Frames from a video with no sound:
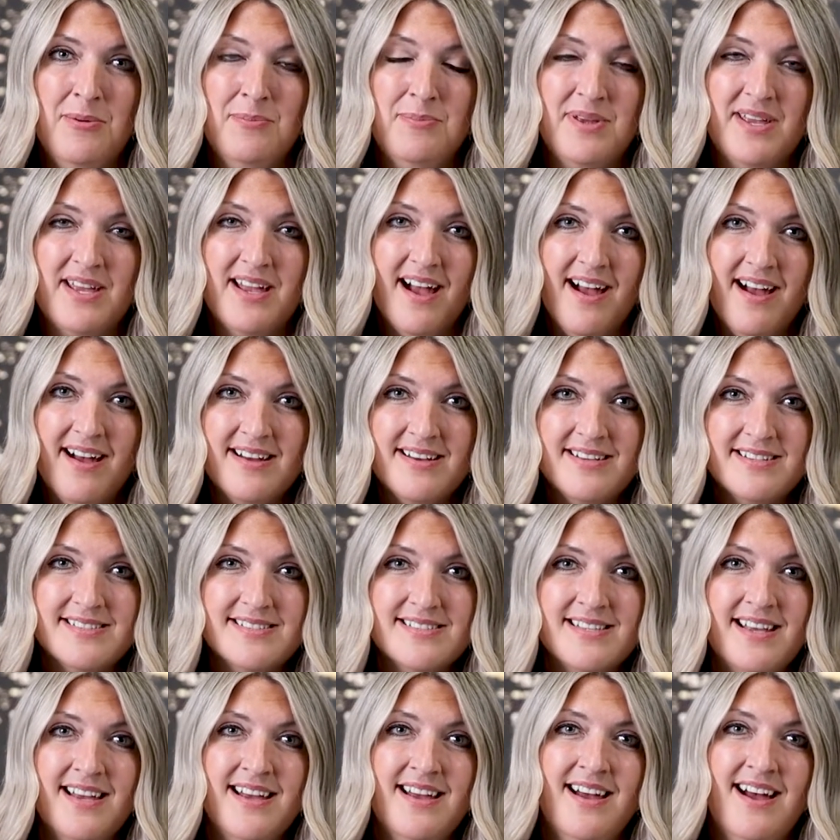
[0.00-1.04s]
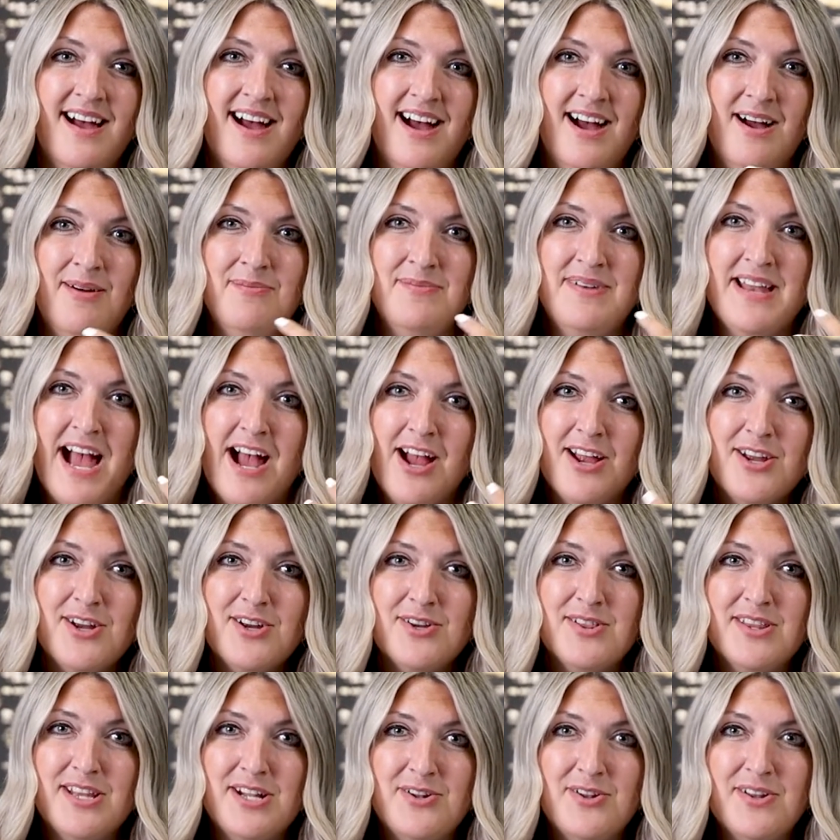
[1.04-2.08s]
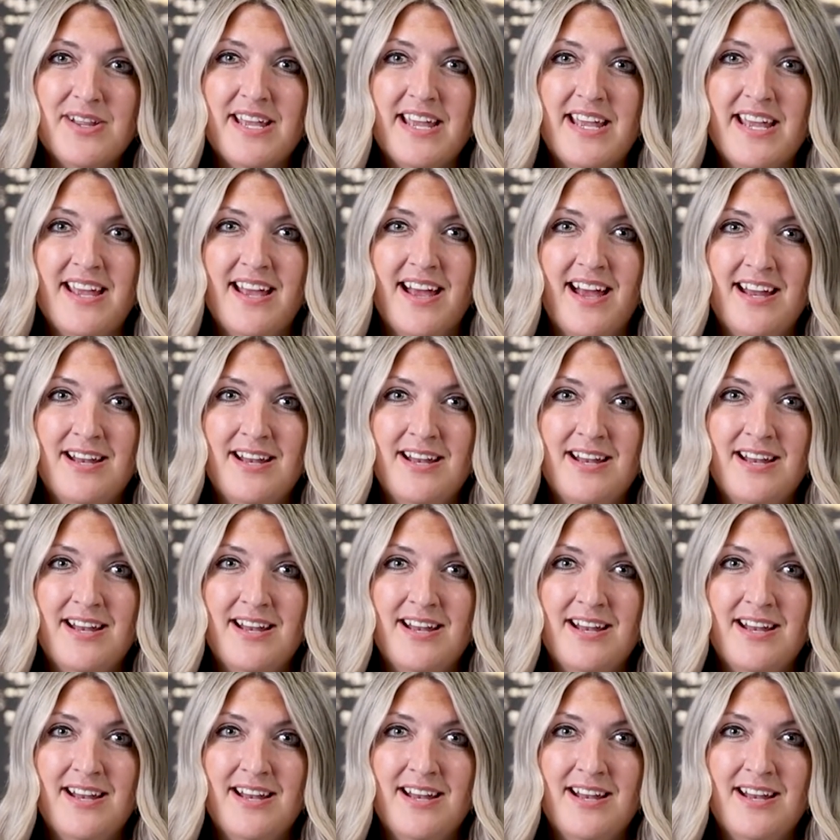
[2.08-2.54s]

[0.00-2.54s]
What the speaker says: because now you're literally